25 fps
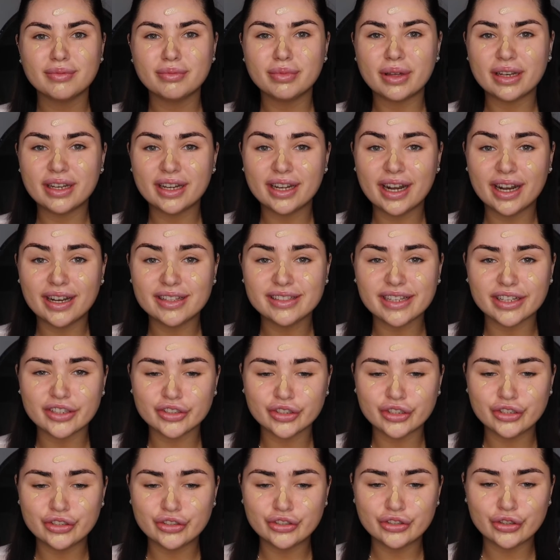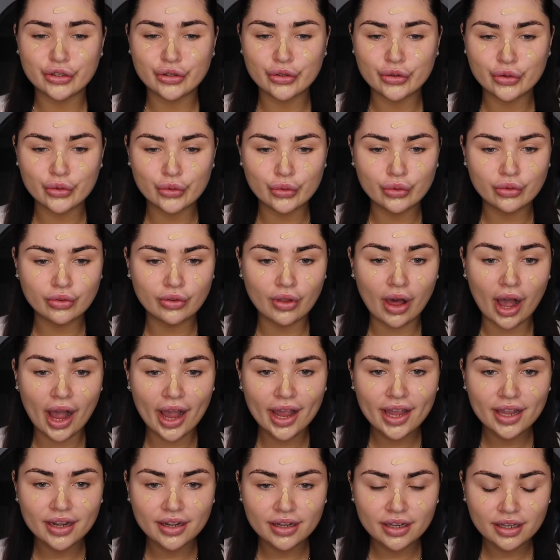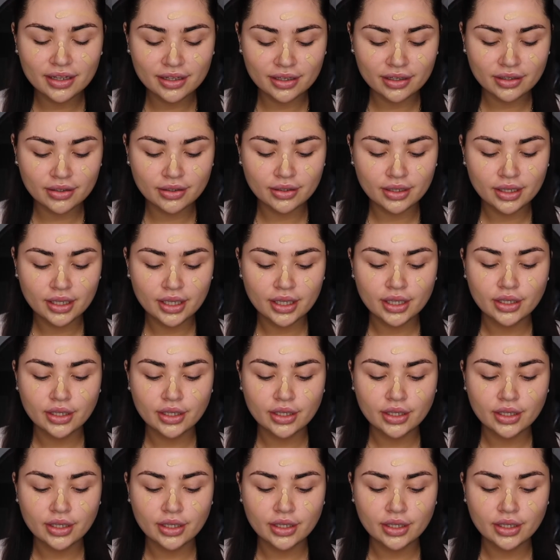blend it out it's actually too light now.